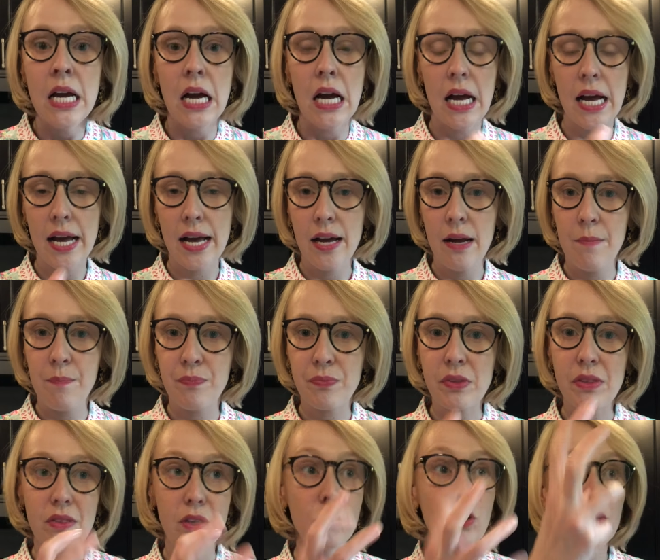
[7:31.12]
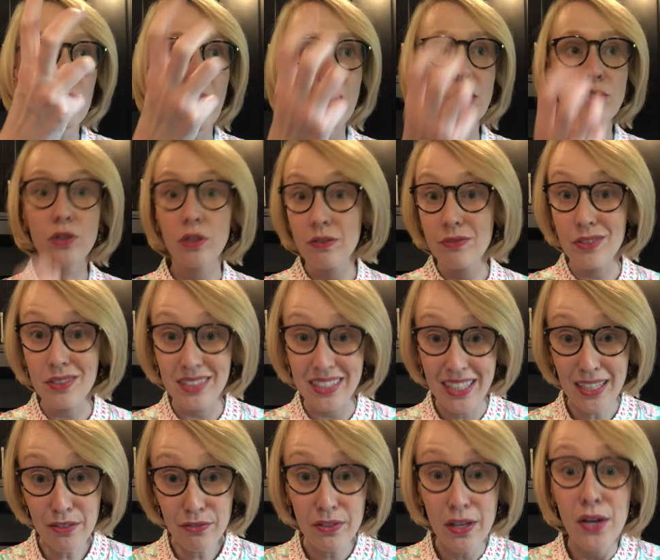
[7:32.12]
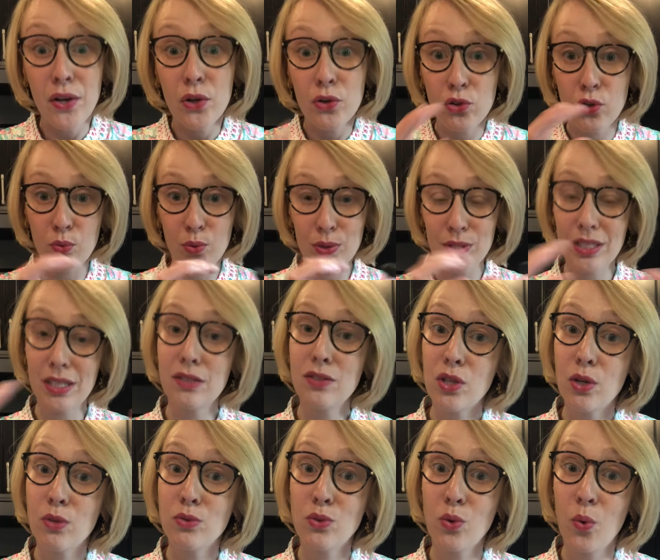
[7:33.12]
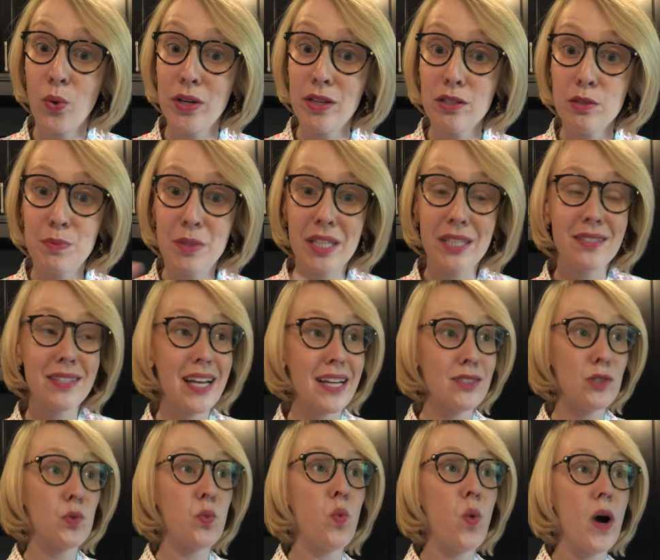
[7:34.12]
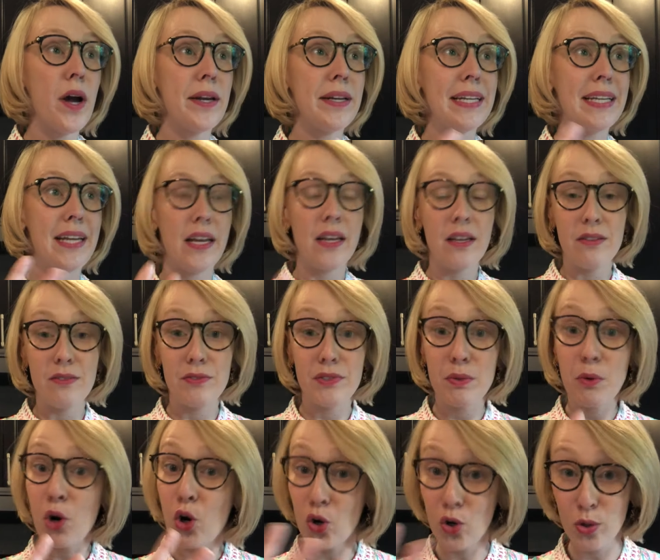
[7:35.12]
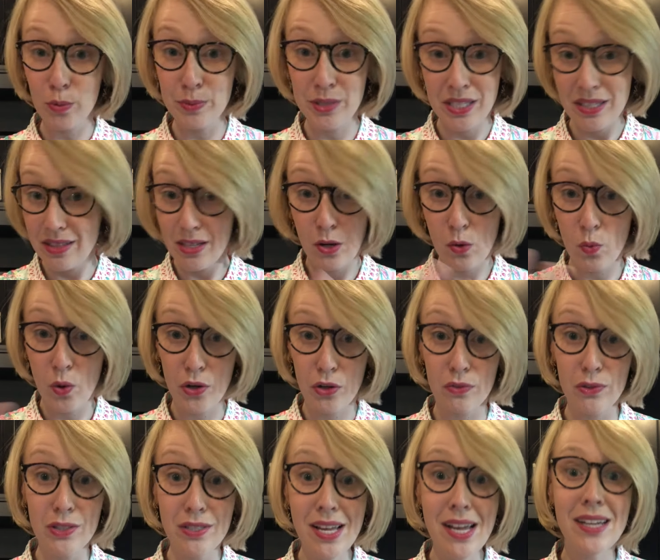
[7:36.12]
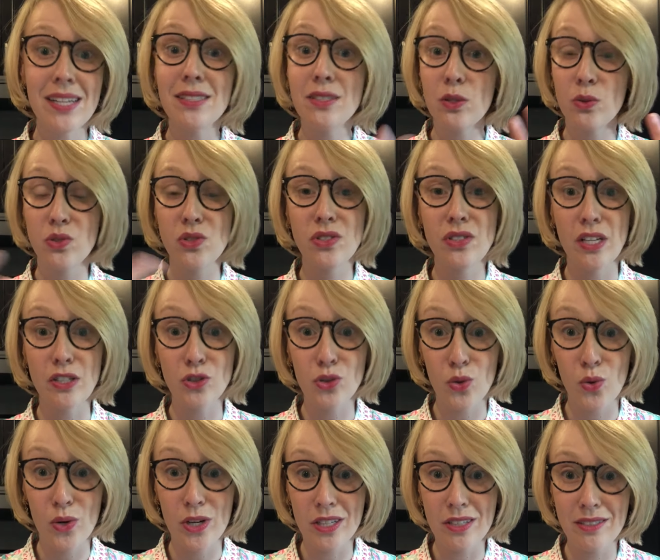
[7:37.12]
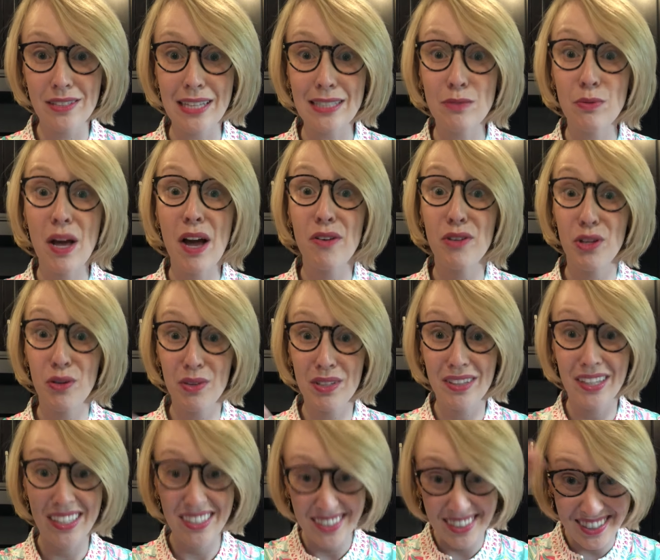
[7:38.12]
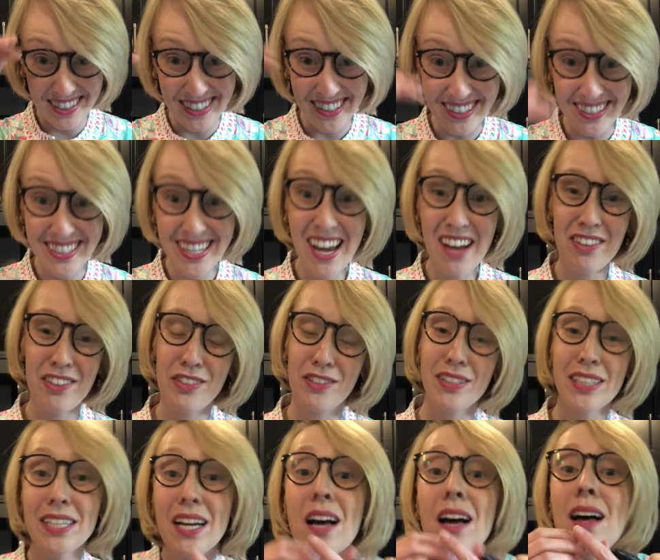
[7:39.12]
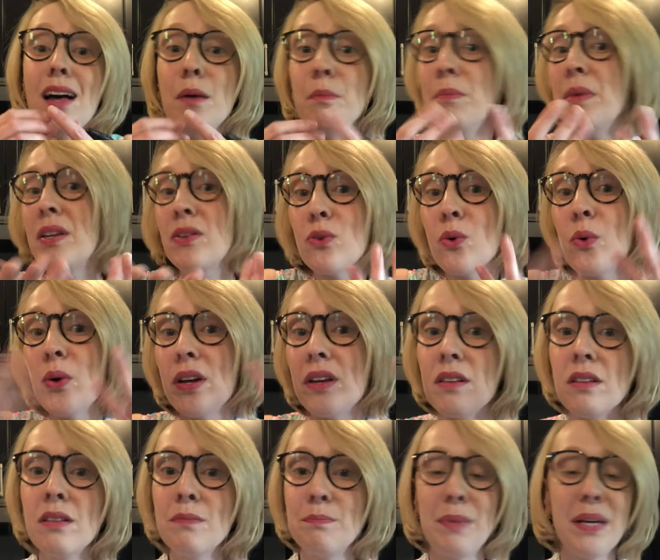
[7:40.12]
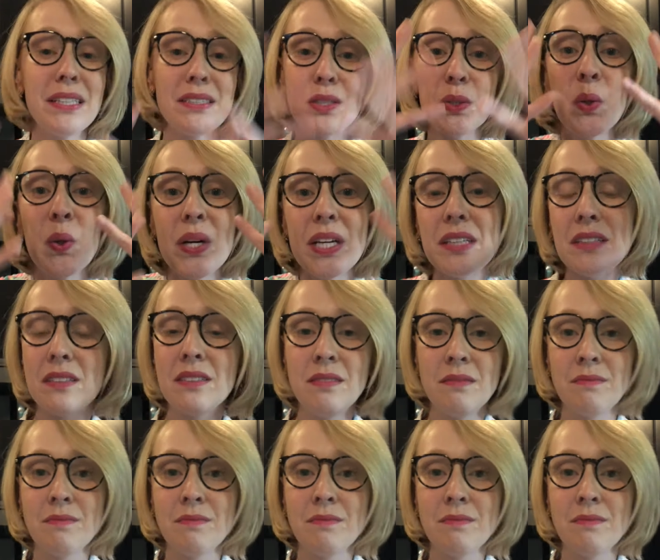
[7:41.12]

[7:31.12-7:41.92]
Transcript: the structure of the leaf to release those oils, because that's what gives herbs their wonderful scent, is those essential oils. That's how you can like distill it down, and you're like, oh, mint oil, basil oil,